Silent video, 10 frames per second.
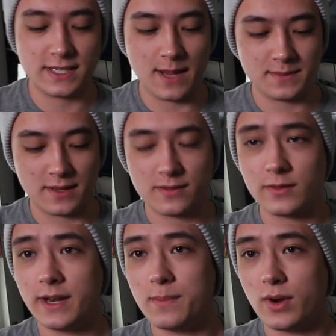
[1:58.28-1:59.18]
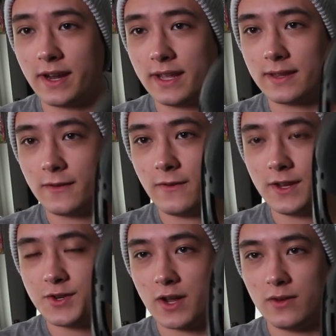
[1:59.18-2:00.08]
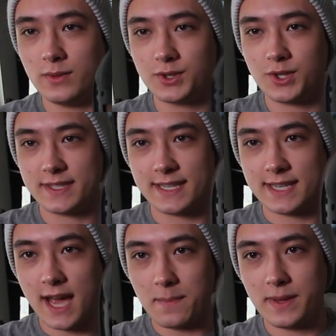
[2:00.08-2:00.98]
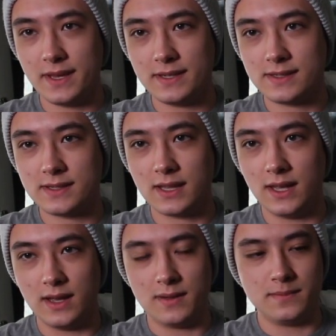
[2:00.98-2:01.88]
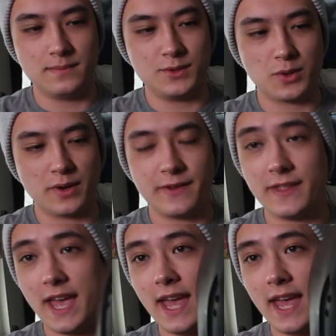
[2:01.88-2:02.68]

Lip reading: attempt at 3D printing the face shell was just the top piece, the majority of the